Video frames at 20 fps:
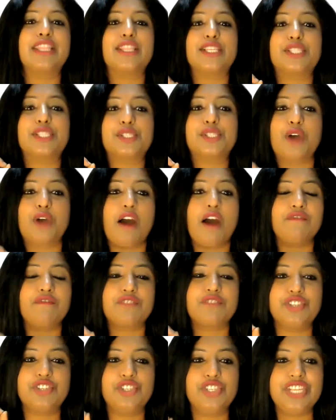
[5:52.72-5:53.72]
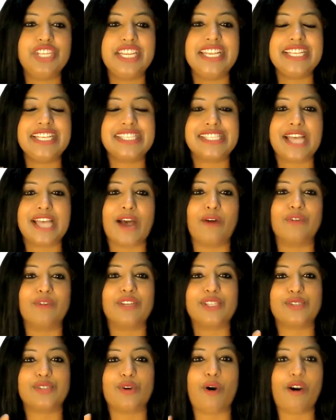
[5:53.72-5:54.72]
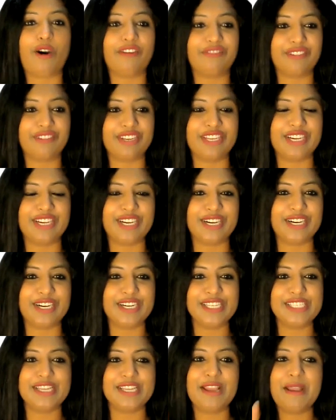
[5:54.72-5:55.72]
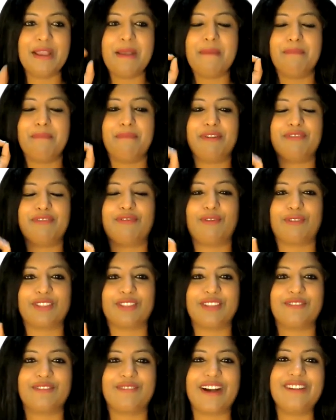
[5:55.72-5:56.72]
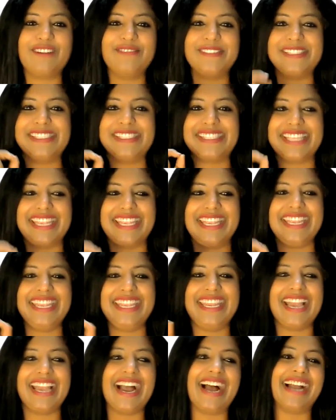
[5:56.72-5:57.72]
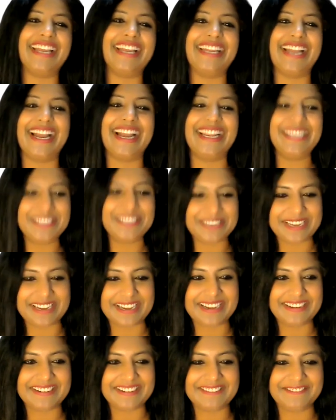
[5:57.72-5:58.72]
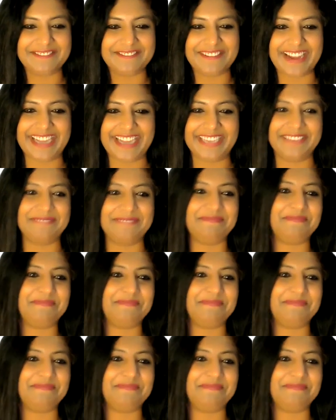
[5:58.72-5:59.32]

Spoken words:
The soft G sound is often heard before the vowels E, I, and Y.